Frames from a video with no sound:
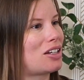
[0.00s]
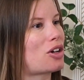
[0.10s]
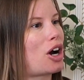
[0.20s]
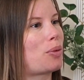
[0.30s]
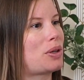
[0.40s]
us
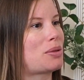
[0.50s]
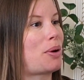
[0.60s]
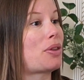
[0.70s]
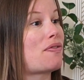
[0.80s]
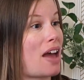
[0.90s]
hard was
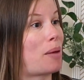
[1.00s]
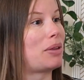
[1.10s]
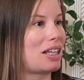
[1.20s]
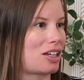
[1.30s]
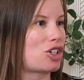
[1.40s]
about the
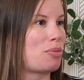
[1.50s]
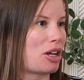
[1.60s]
family that she